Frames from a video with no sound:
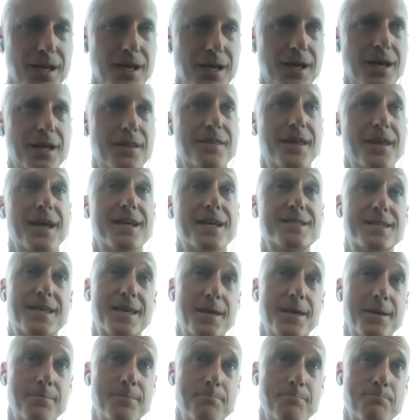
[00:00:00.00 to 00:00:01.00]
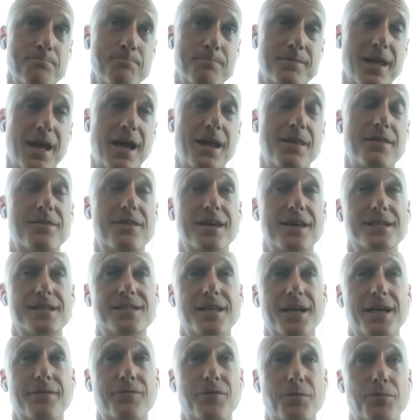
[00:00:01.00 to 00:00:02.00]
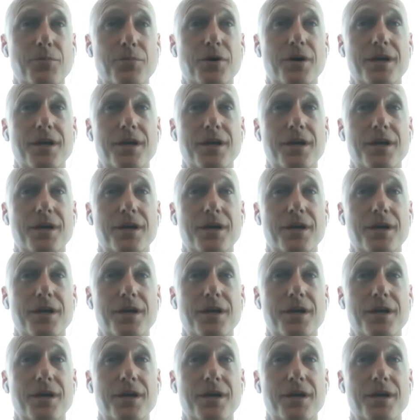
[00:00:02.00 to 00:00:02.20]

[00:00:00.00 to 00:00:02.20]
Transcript: Thanks, Kim, and thanks everybody.